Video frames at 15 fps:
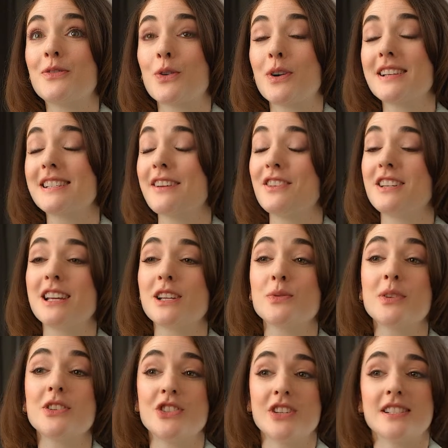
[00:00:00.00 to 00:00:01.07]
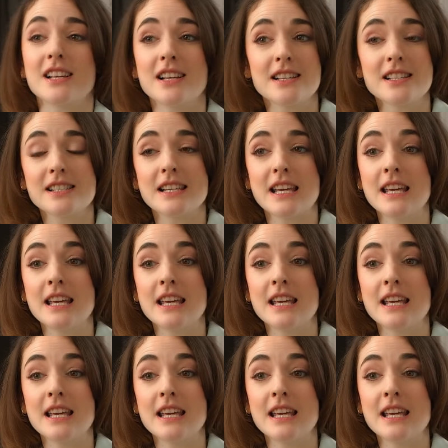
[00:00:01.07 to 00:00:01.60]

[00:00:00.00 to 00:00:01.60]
47 Days with Jesus